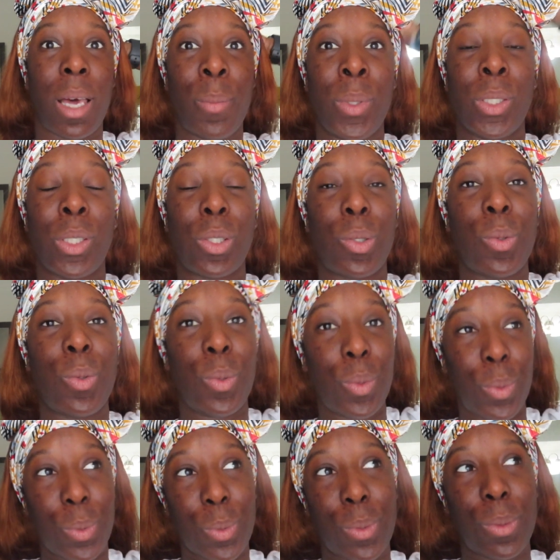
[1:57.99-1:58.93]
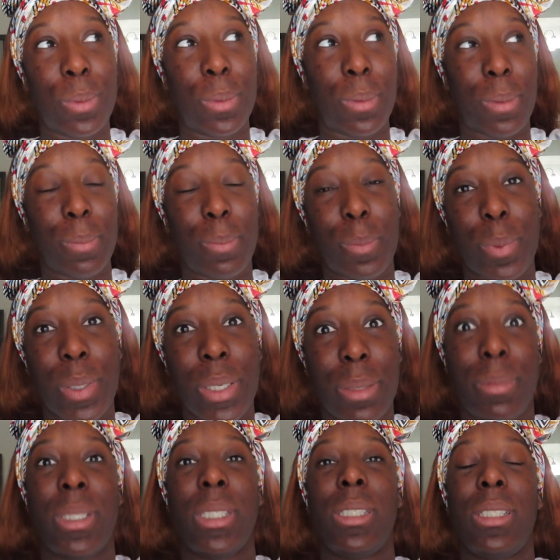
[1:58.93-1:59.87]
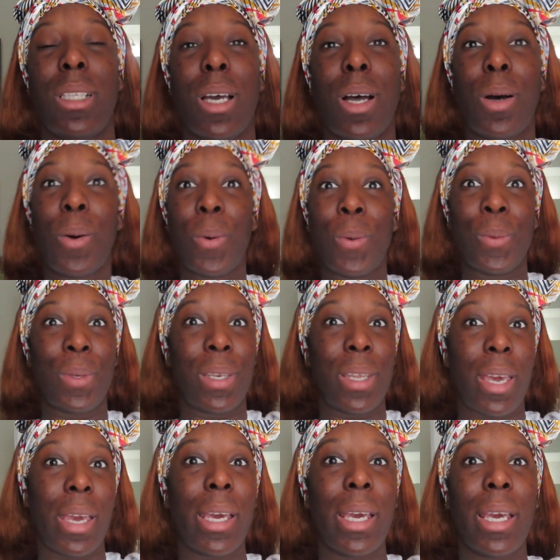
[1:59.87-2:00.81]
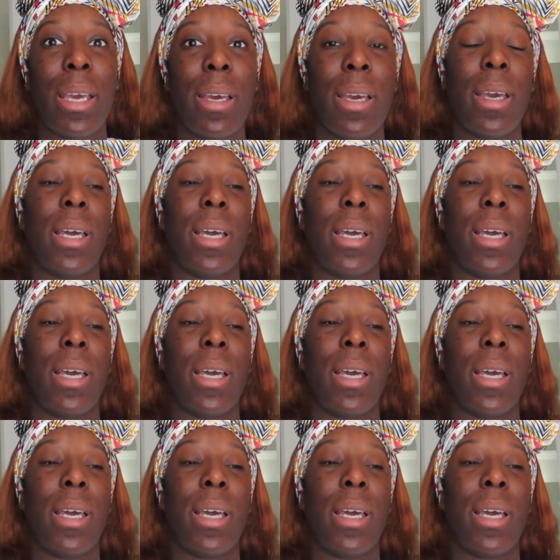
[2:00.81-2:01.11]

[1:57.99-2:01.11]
I'm in school pretty much the whole day.